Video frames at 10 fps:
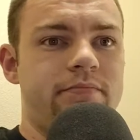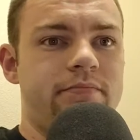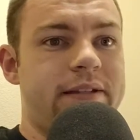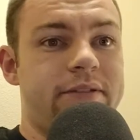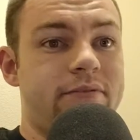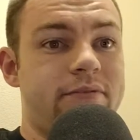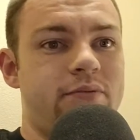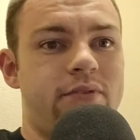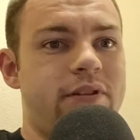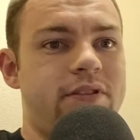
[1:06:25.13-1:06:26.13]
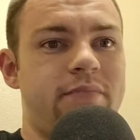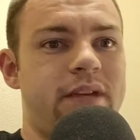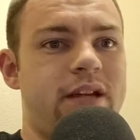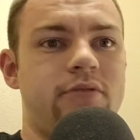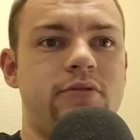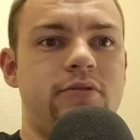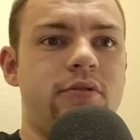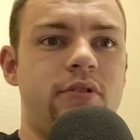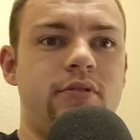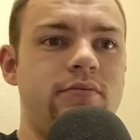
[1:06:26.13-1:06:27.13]
I don't know what it's about,
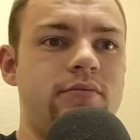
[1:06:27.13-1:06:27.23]
or